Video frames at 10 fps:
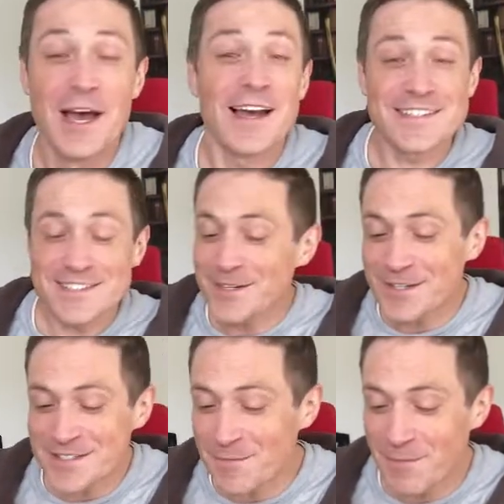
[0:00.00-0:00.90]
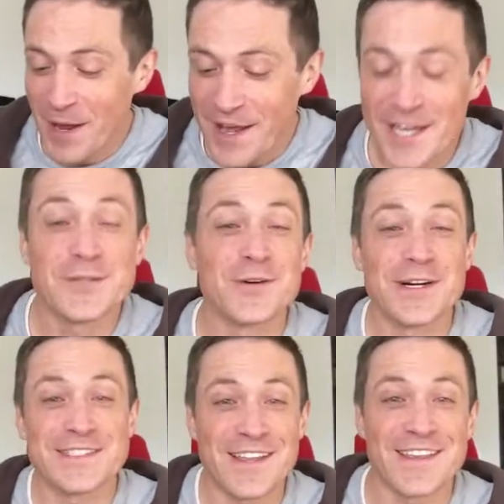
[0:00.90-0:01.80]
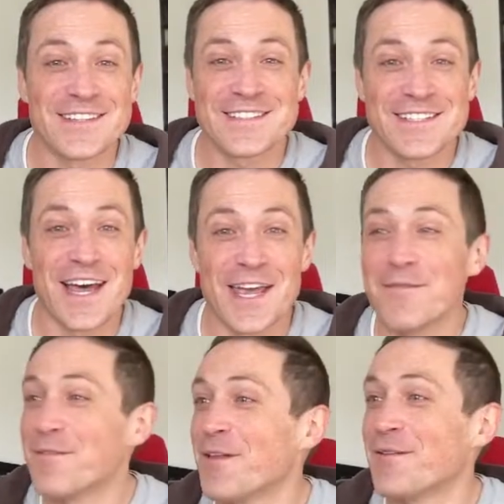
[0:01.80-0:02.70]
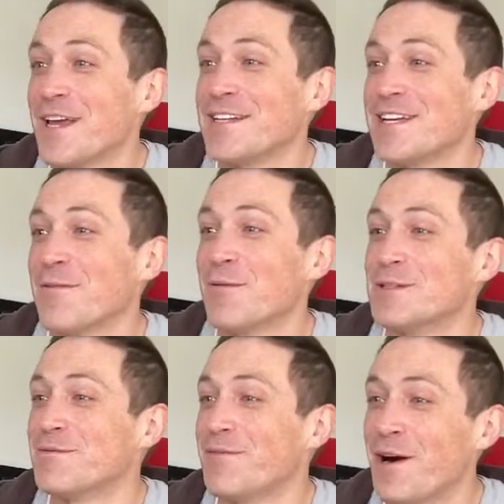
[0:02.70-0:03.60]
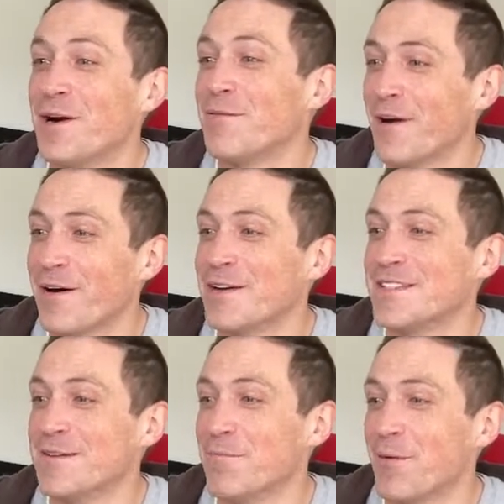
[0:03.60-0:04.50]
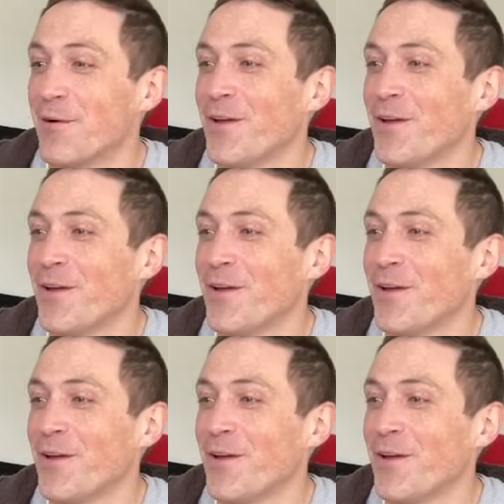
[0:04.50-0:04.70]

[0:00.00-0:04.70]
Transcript: because there are some interesting things to say, even though day 7 was very, very simple.